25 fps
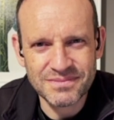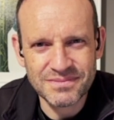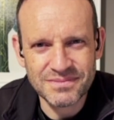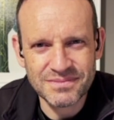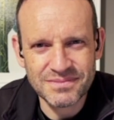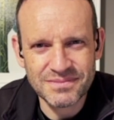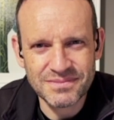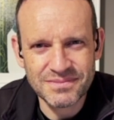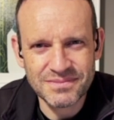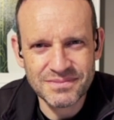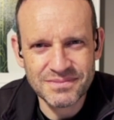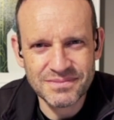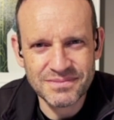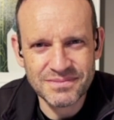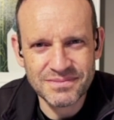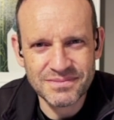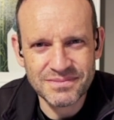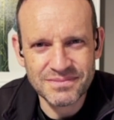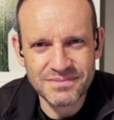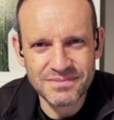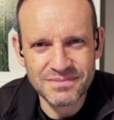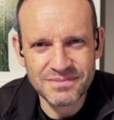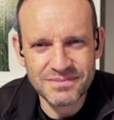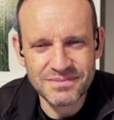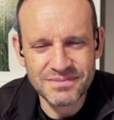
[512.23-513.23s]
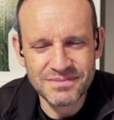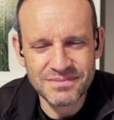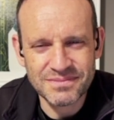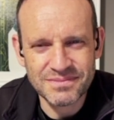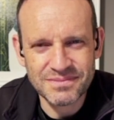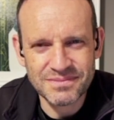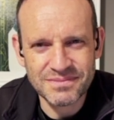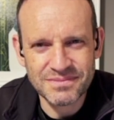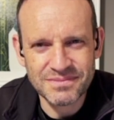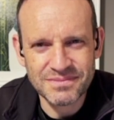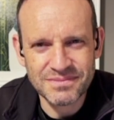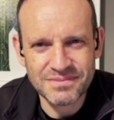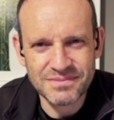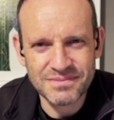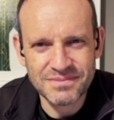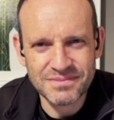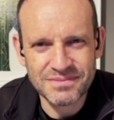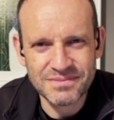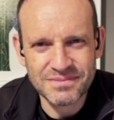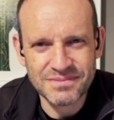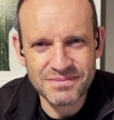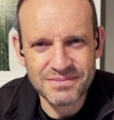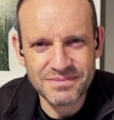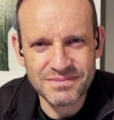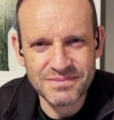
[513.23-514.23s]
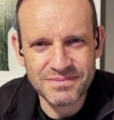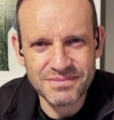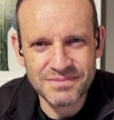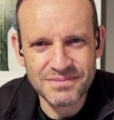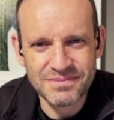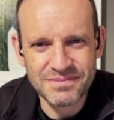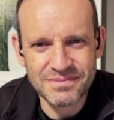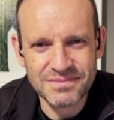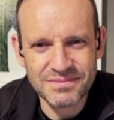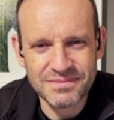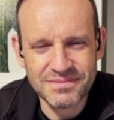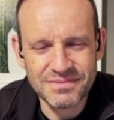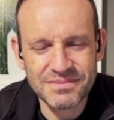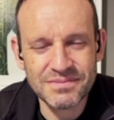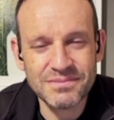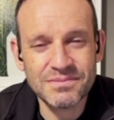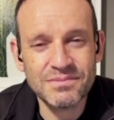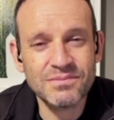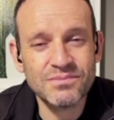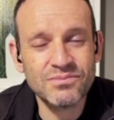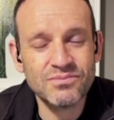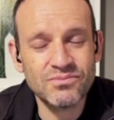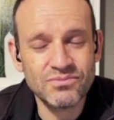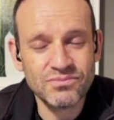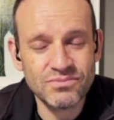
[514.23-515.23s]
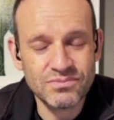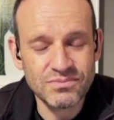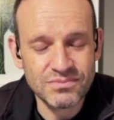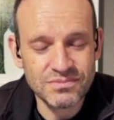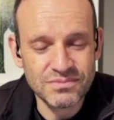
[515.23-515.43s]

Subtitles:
No words are spoken by the person on screen.